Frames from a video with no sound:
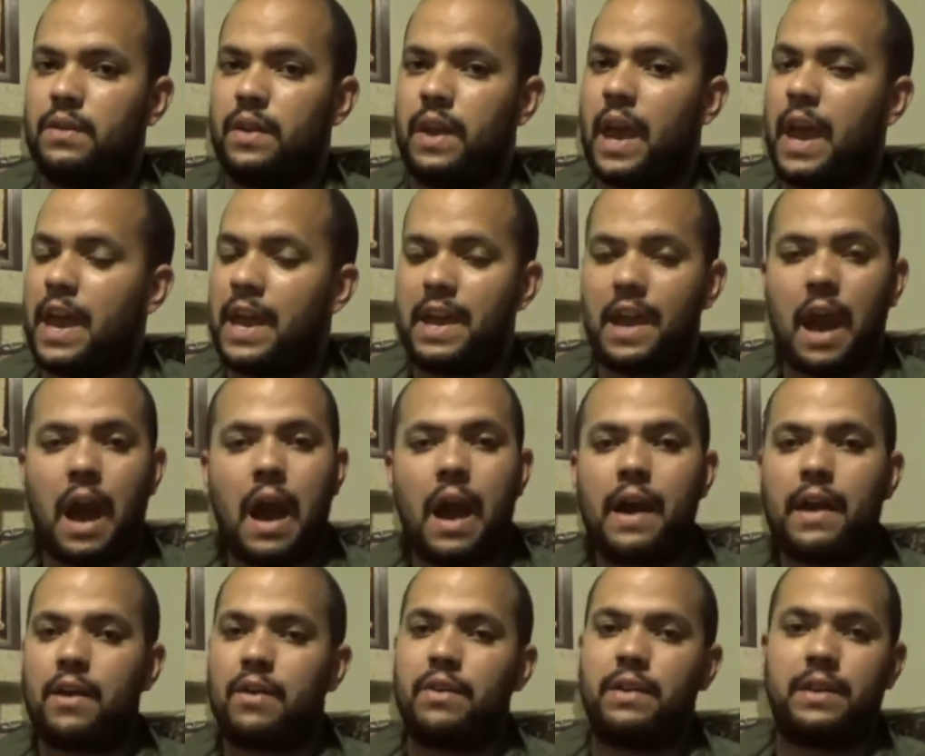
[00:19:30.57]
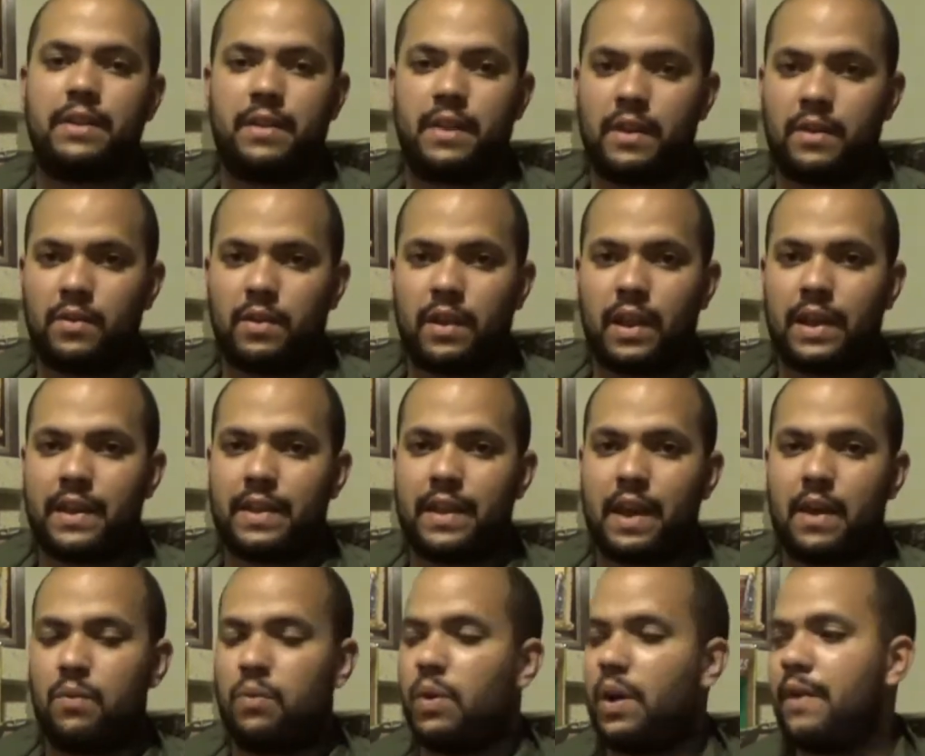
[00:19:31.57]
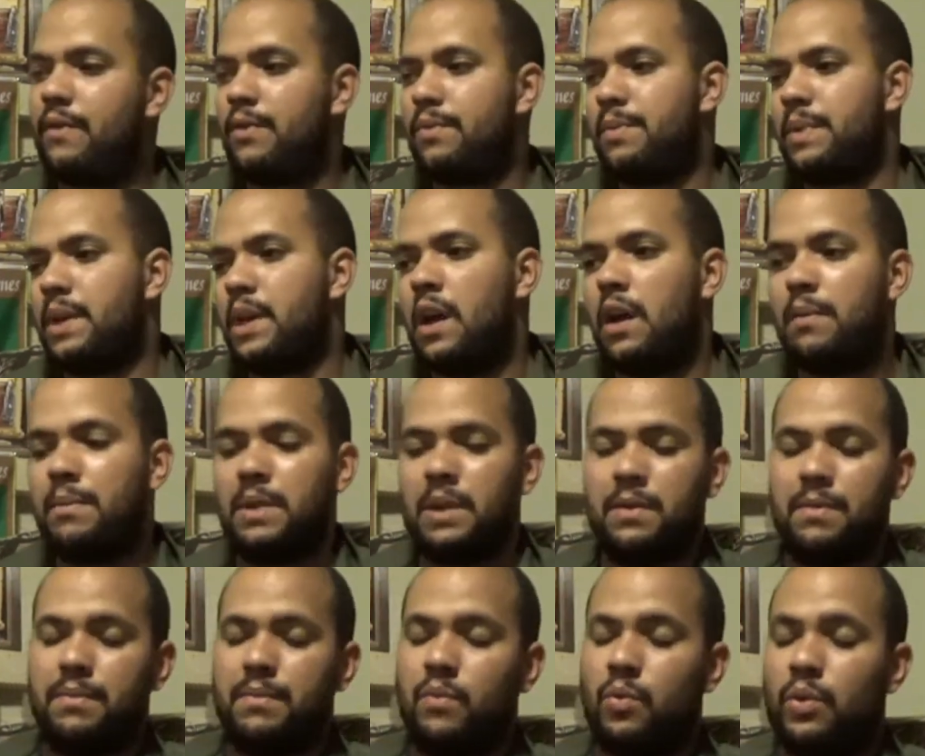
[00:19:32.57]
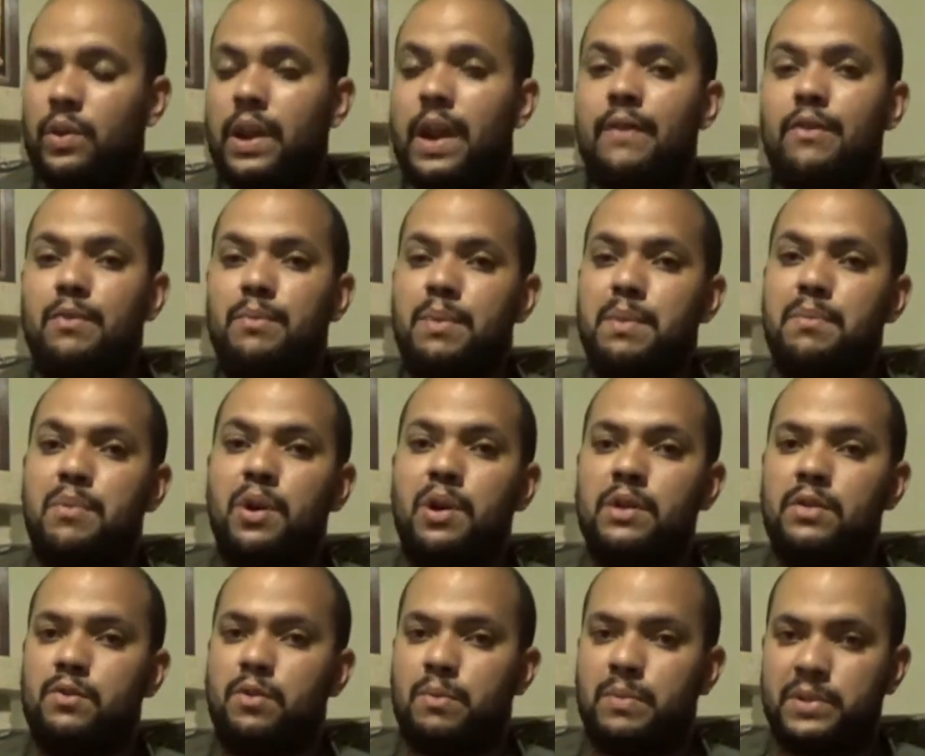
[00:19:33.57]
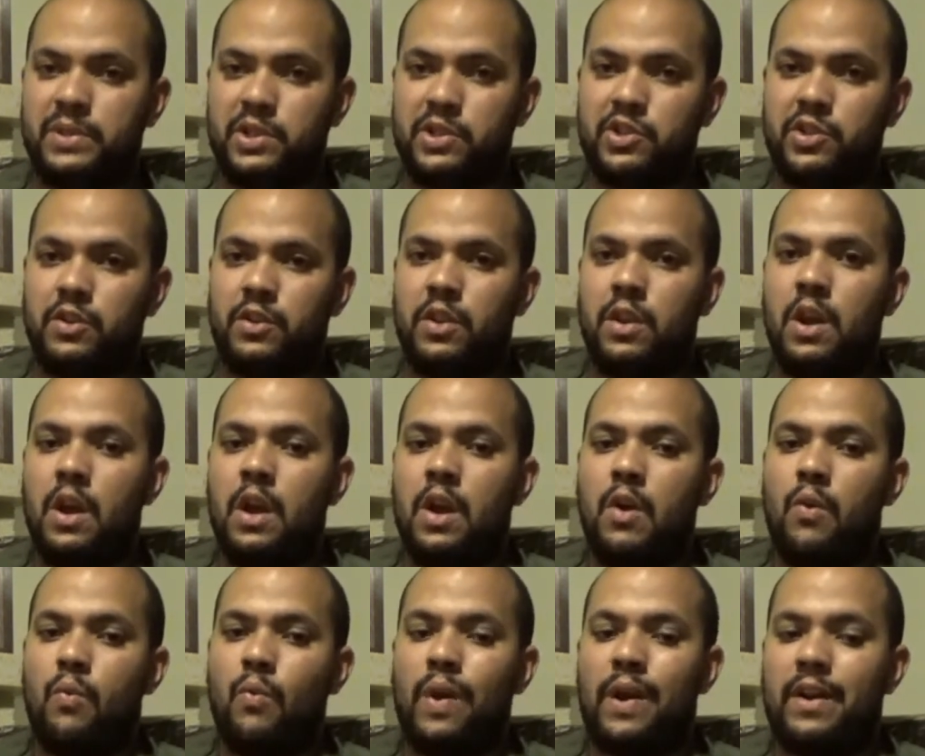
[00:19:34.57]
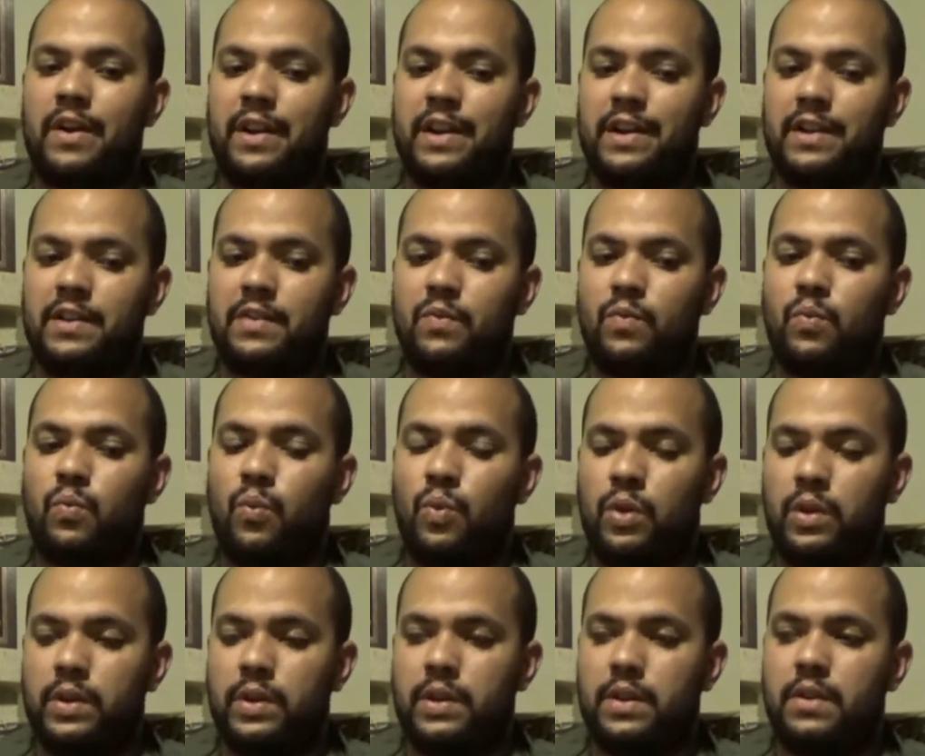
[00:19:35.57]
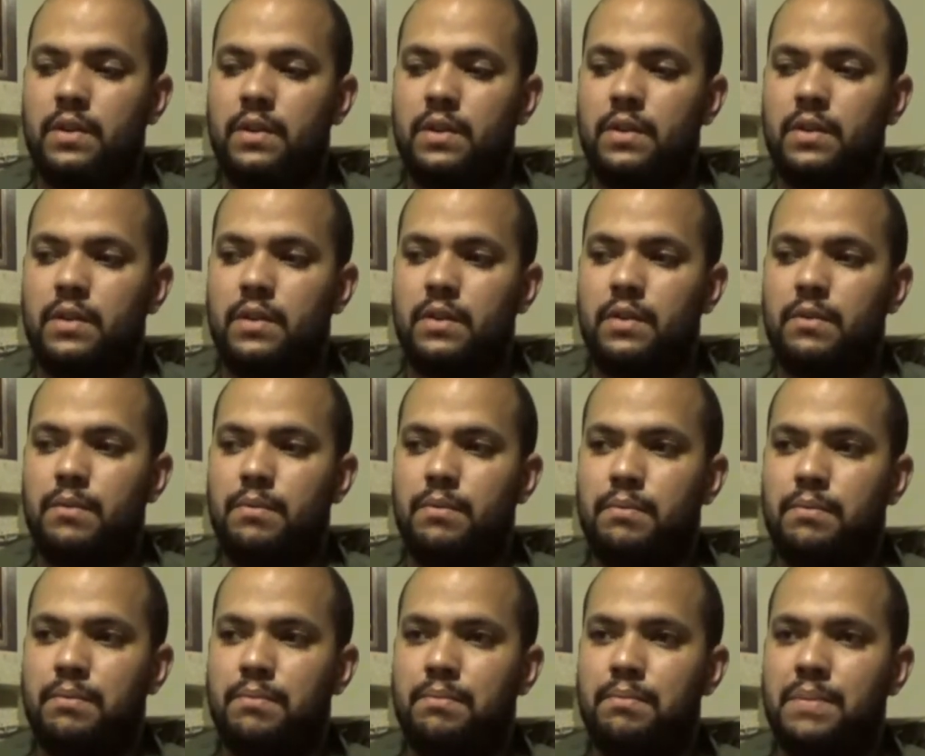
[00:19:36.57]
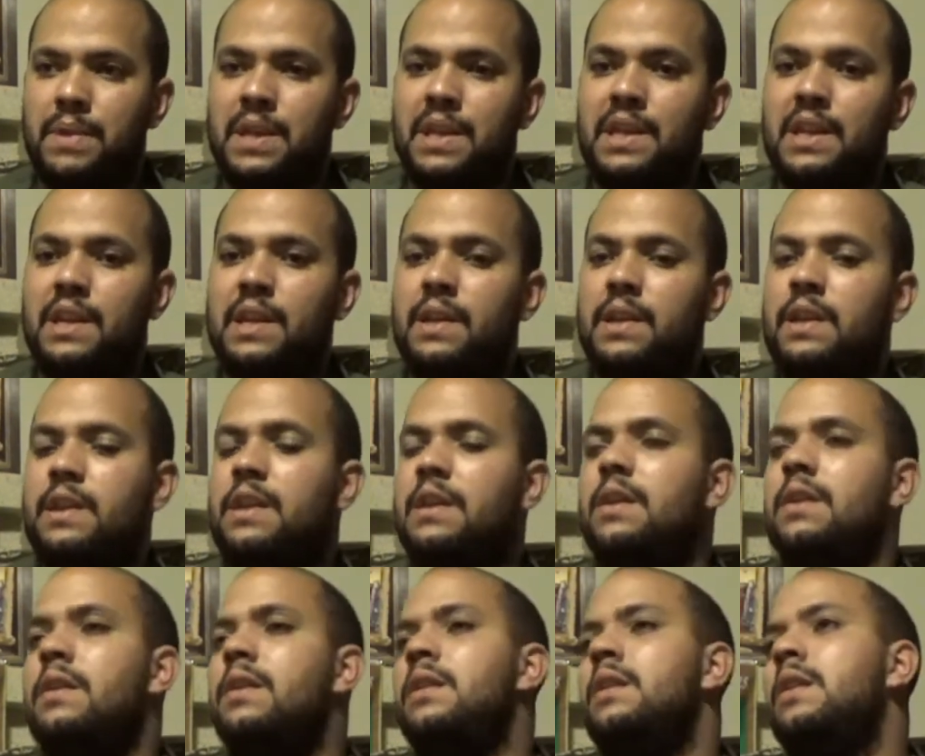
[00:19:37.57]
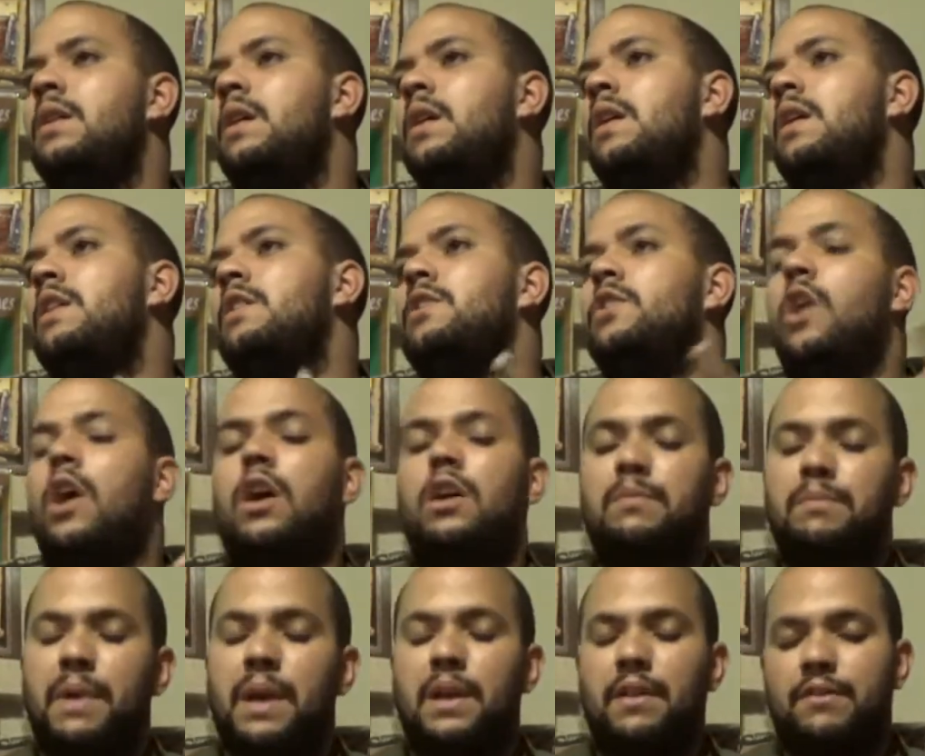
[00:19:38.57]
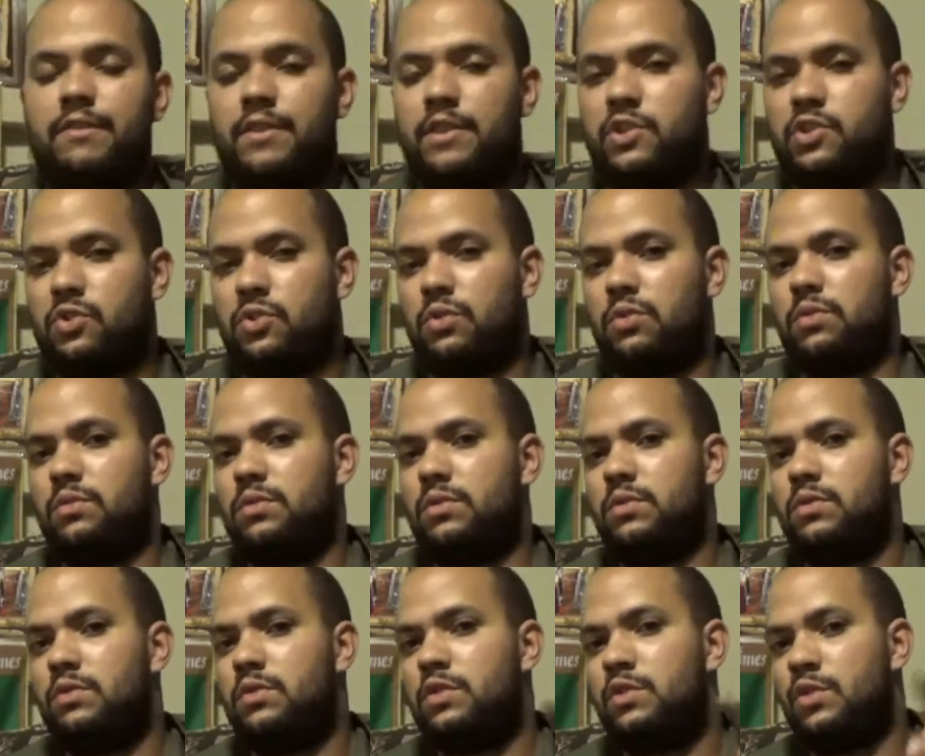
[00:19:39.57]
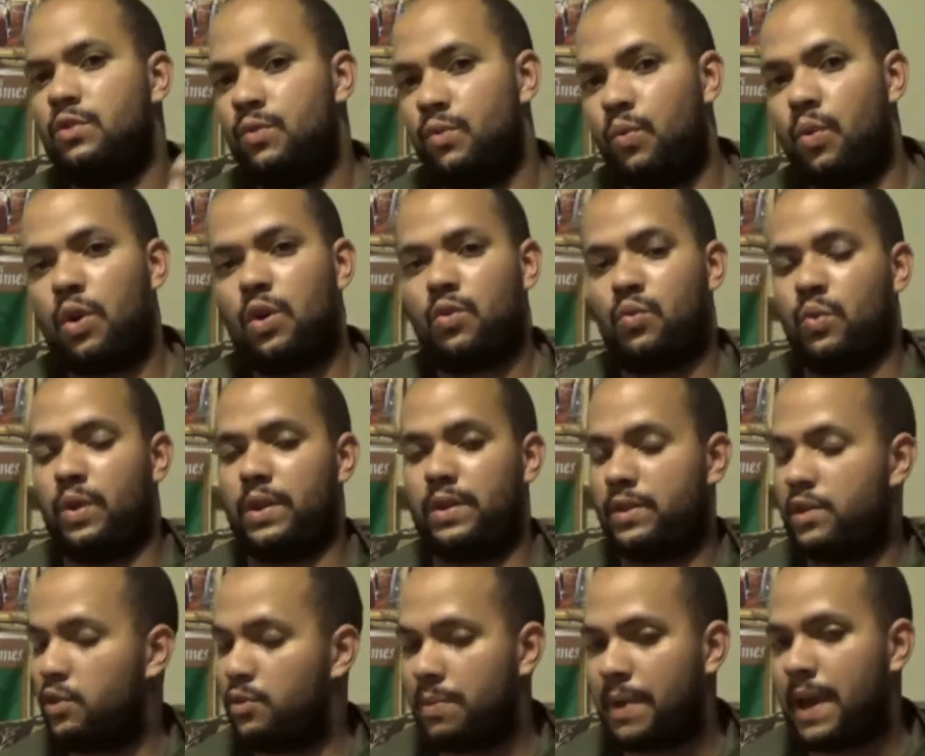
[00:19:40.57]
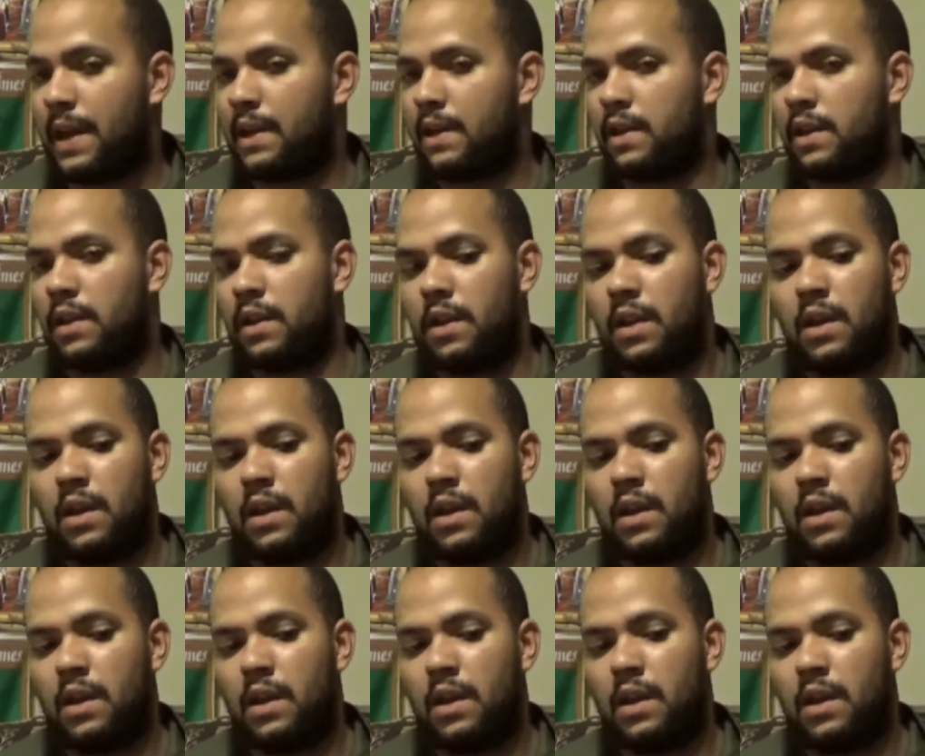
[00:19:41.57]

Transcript: AI or anything like that will ever be put into a position where it would be non-beneficial to work with humanity.